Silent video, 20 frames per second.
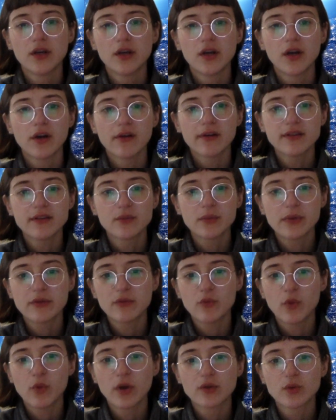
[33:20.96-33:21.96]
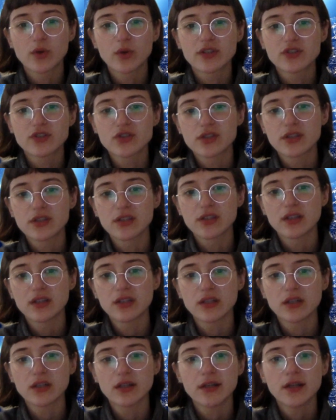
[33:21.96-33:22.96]
Right, so we have one question
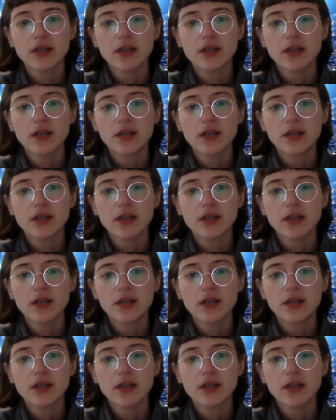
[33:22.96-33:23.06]
here